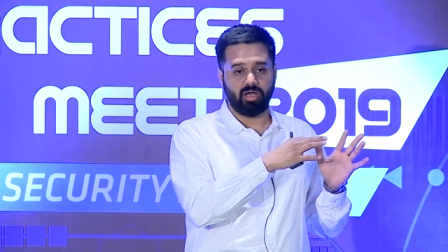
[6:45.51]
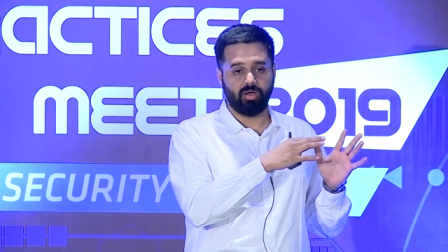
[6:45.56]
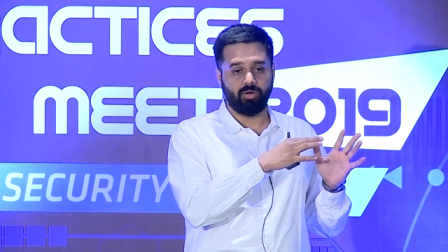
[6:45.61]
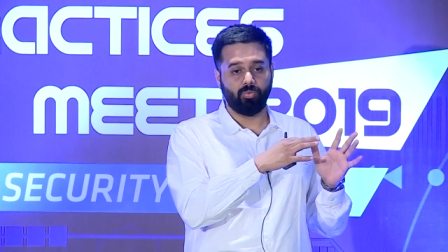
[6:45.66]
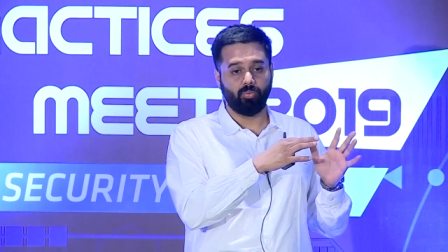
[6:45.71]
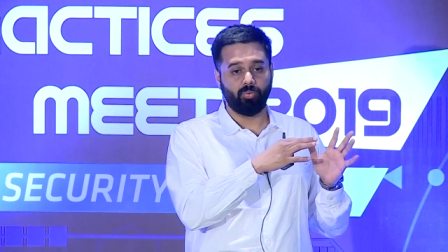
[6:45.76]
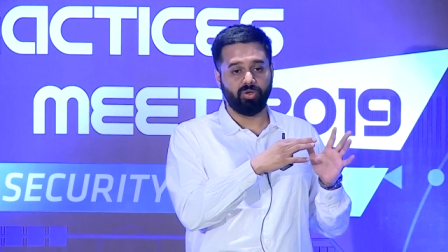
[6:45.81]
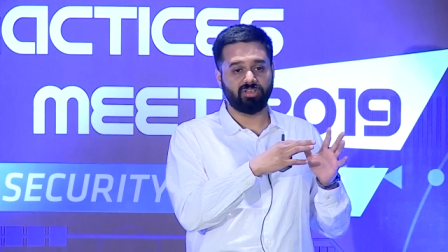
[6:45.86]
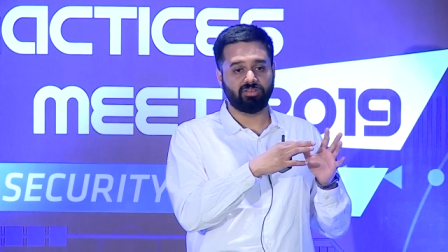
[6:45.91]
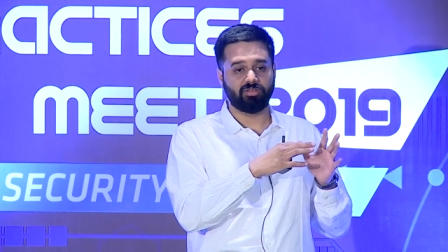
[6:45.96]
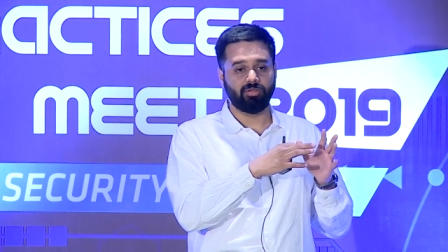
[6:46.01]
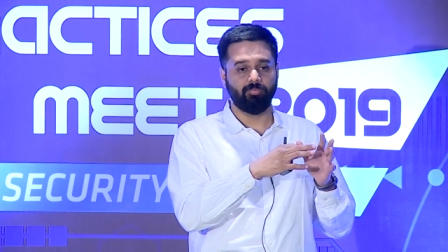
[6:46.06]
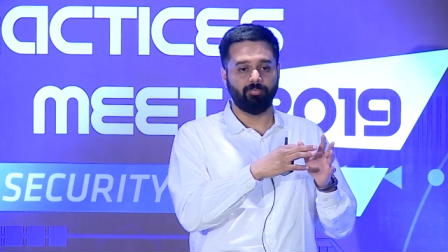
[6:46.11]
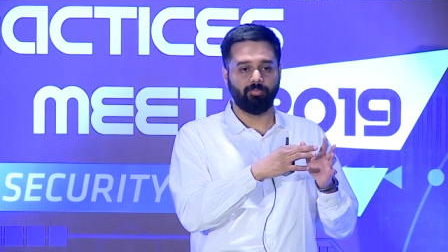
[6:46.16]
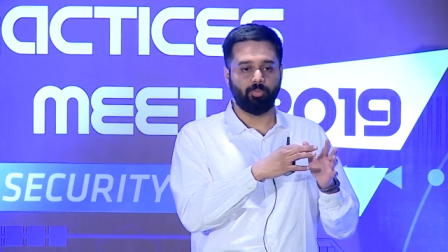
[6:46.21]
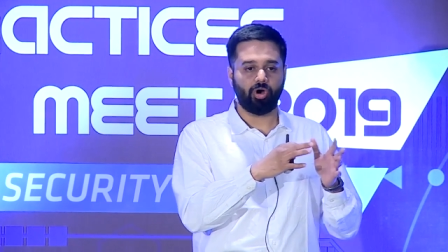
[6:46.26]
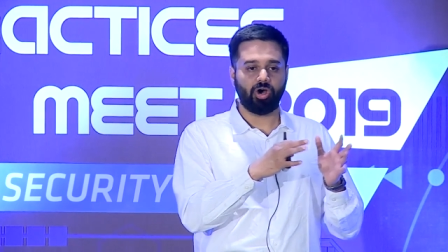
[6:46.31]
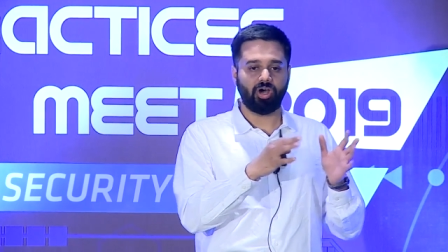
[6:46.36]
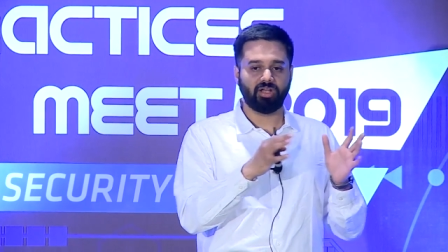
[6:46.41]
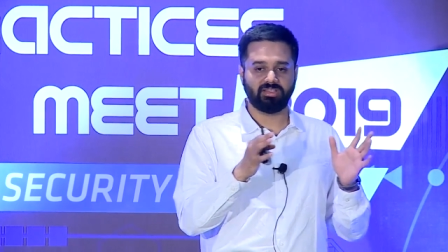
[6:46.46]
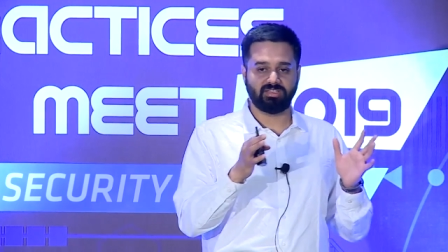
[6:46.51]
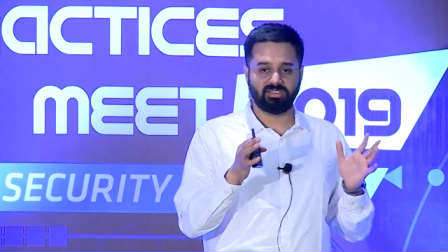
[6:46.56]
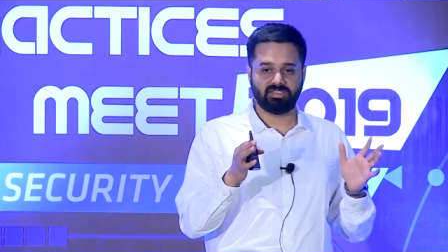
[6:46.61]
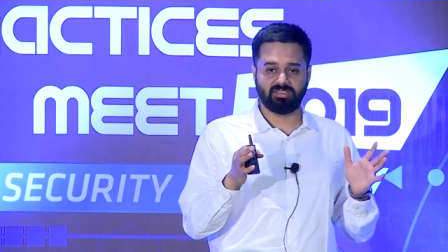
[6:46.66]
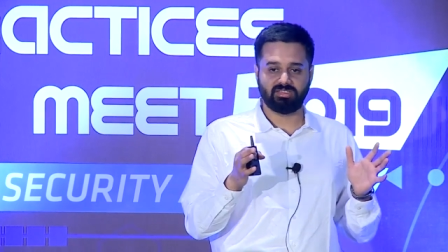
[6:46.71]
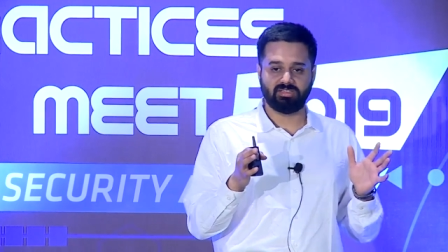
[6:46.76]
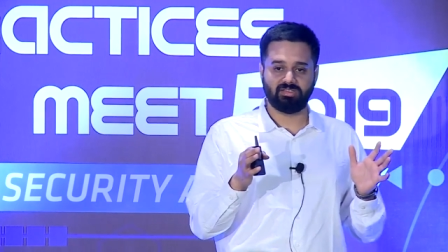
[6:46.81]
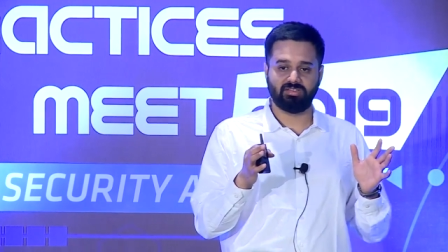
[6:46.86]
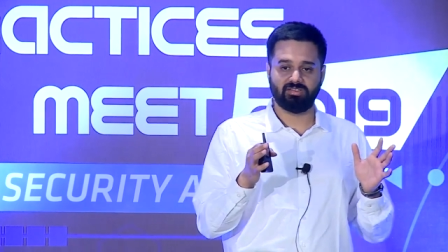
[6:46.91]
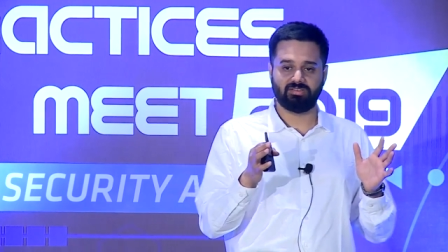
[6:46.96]
with
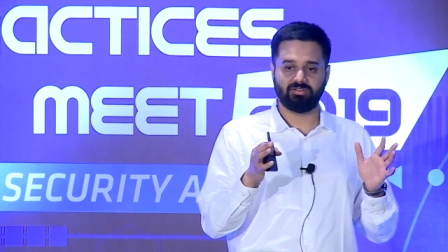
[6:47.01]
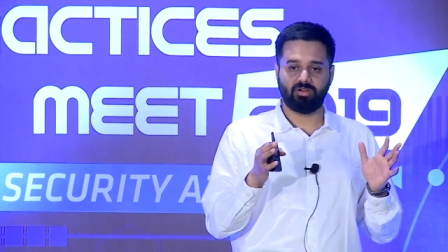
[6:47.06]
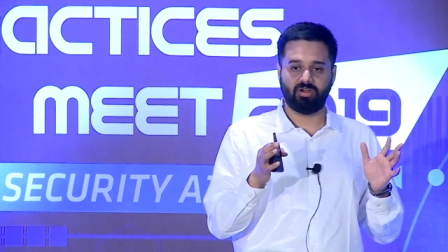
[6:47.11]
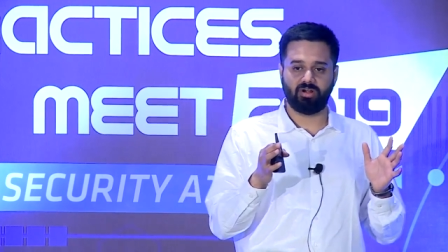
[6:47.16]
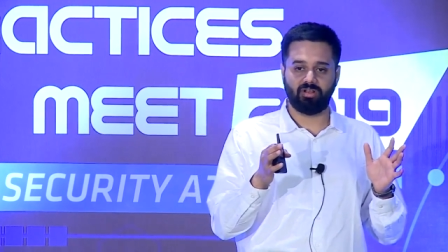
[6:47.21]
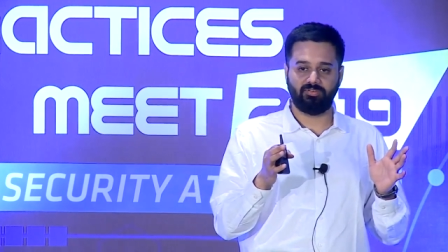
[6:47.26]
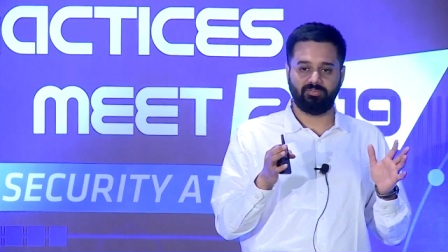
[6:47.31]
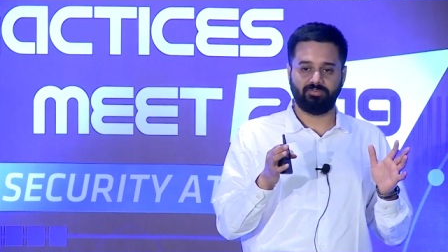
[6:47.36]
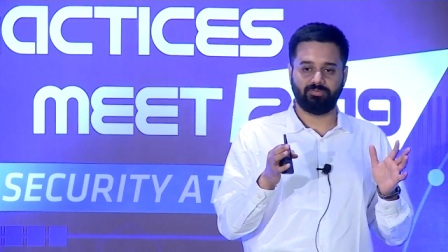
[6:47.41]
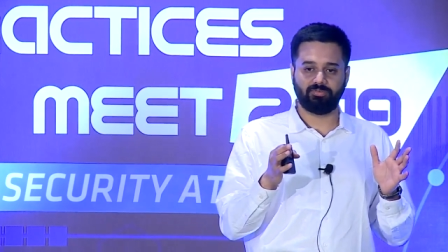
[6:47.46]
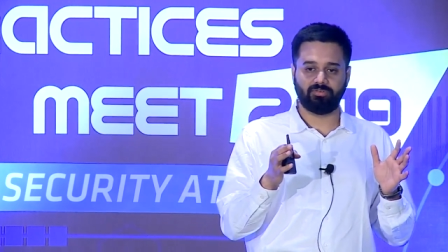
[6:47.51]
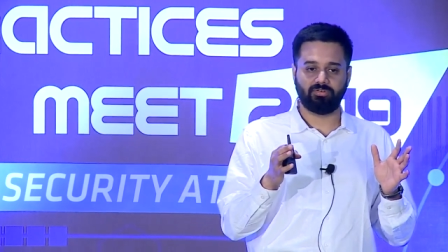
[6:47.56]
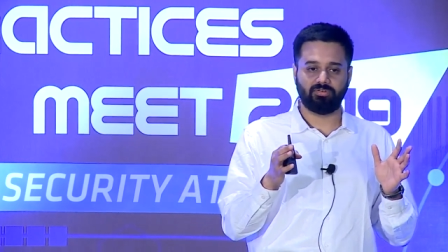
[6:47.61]
bots sort of